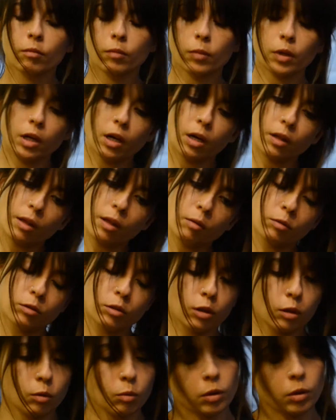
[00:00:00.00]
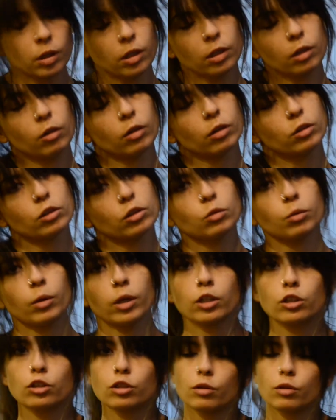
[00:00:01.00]
But yeah, that one's a good one, and then you can
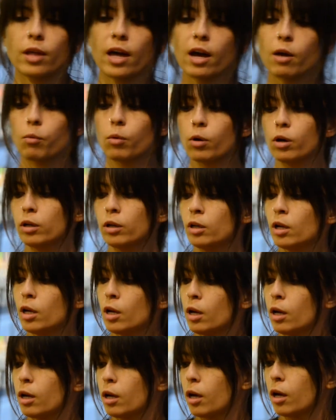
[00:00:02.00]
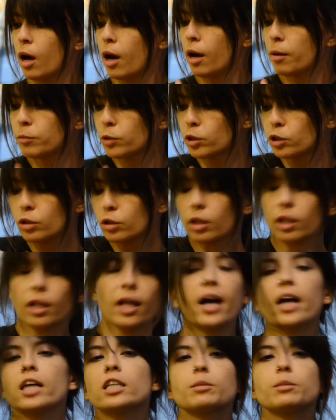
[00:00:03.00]
switch. So that one, I'm just
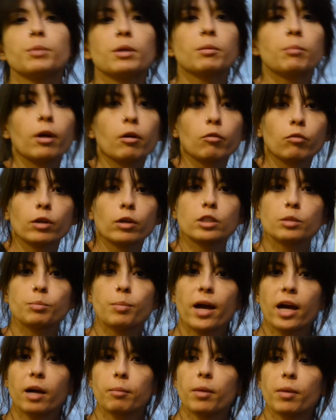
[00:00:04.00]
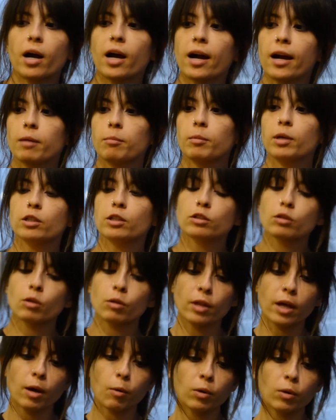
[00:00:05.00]
clasping my wrist back behind me so
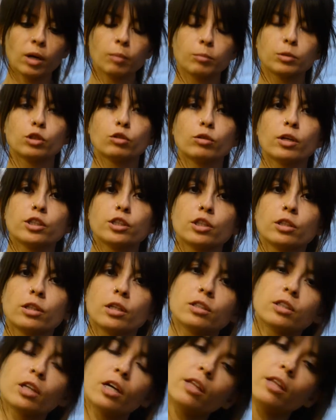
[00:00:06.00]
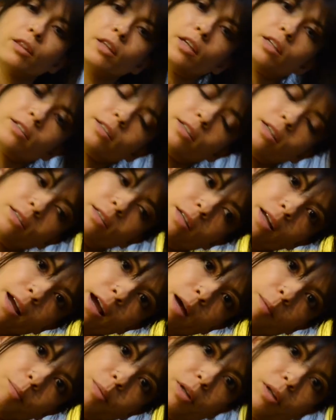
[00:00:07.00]
that when I'm stretching this doesn't
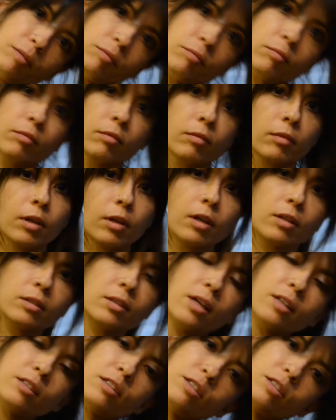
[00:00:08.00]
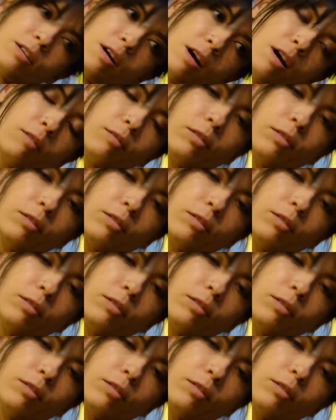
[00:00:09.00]
happen, because that's not